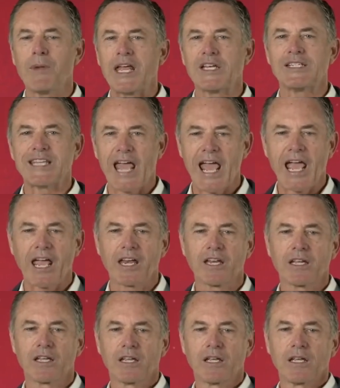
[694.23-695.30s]
maintain
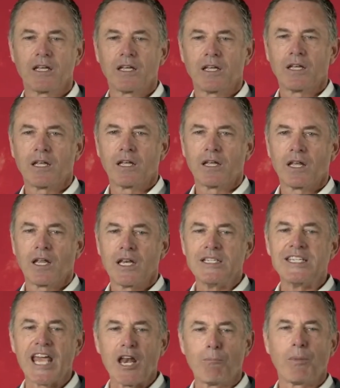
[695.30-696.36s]

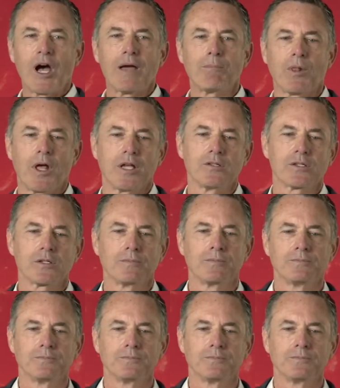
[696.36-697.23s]
data pipelines.